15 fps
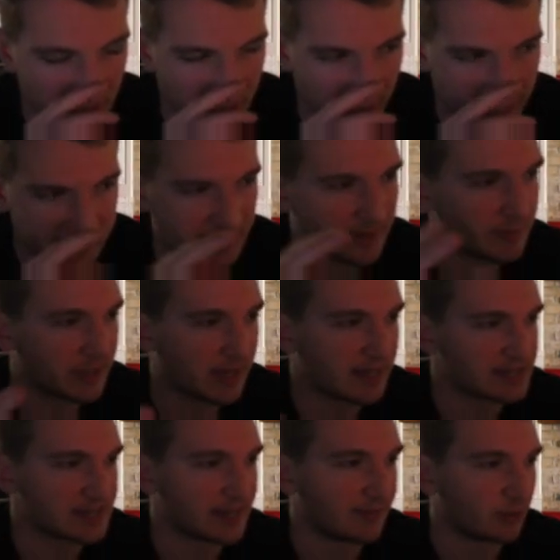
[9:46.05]
uh, Diamond
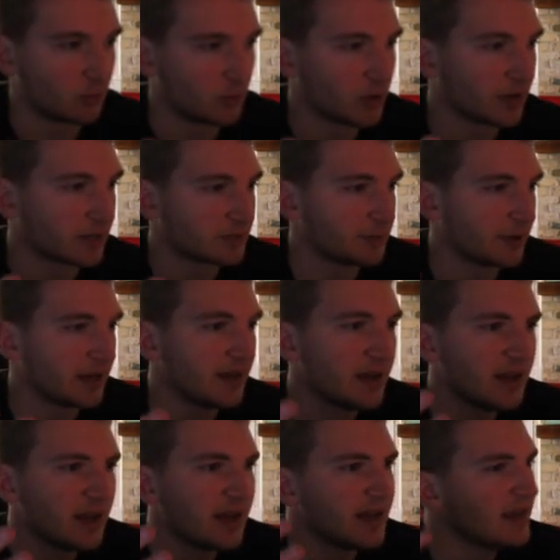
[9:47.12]
Dynasty even worked, but
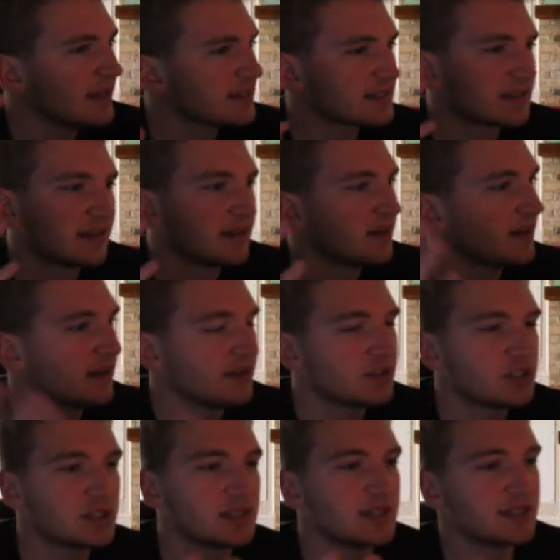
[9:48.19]
has
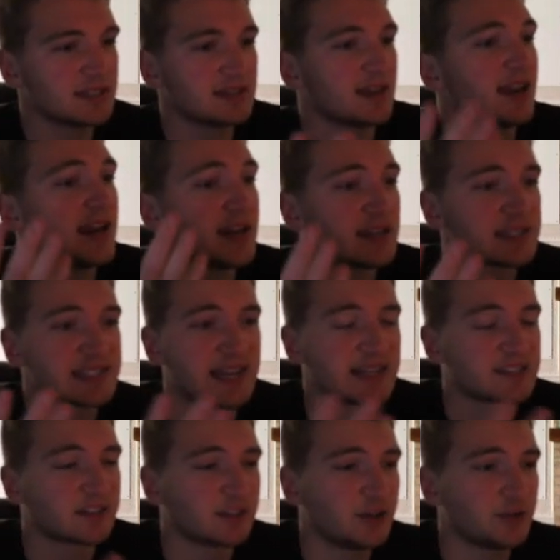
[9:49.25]
just his hitting
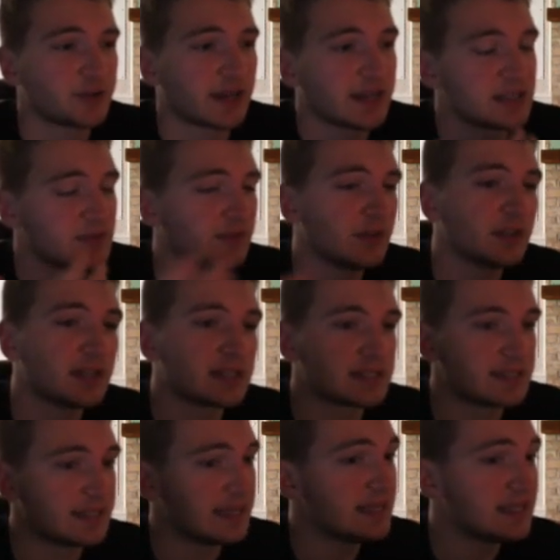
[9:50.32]
stats alone, like his
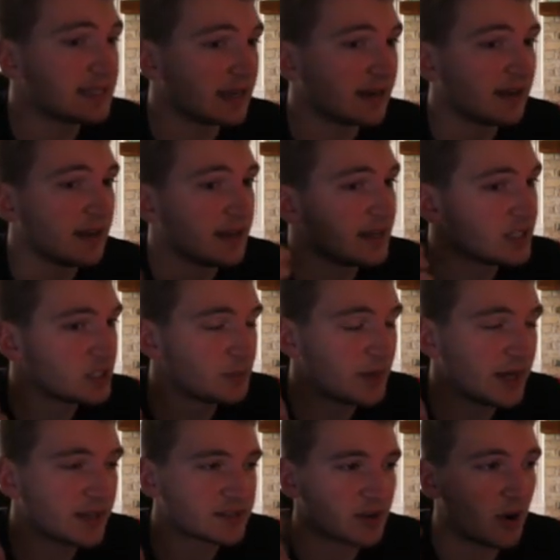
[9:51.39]
fielding's decent, his
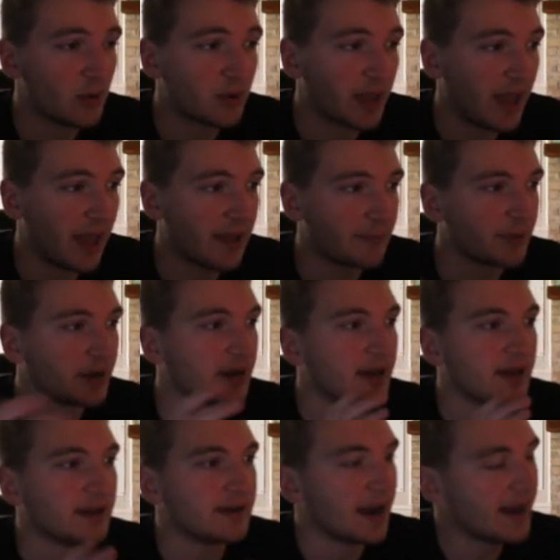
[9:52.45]
speed is okay,
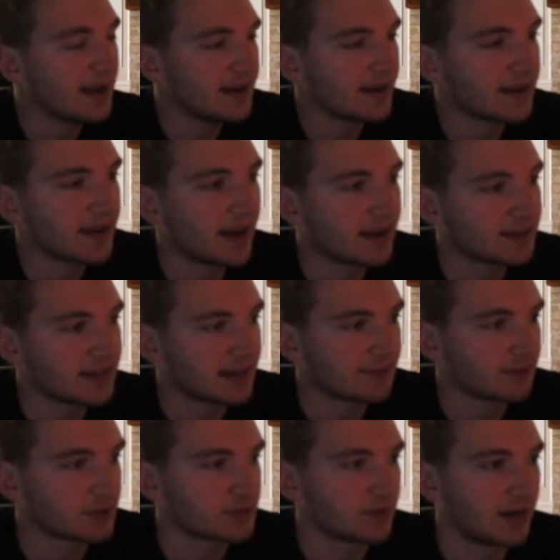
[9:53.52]
but 99
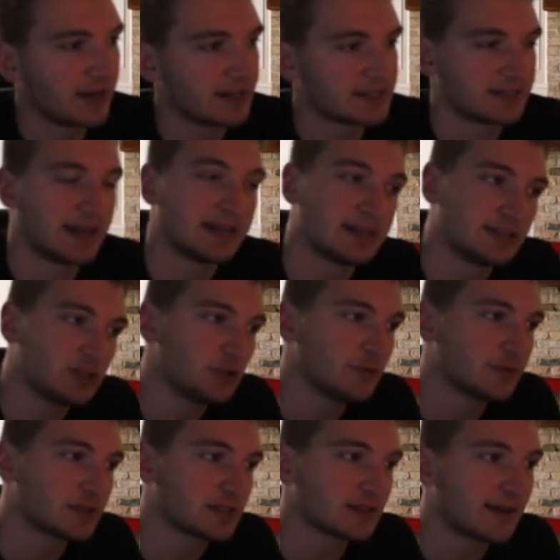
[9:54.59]
contact versus righties, 92
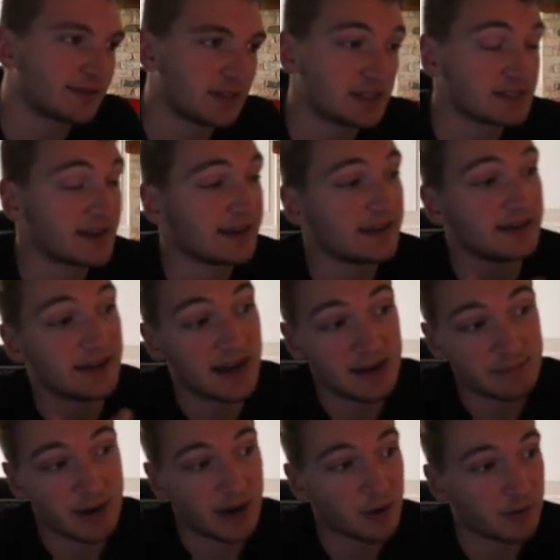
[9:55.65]
versus lefties,
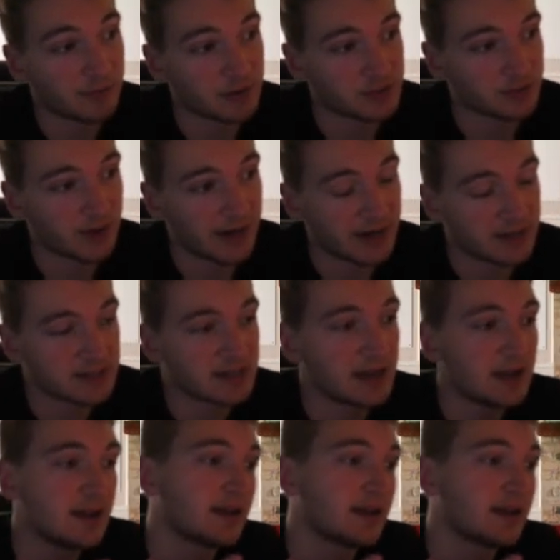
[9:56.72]
99 power versus righties,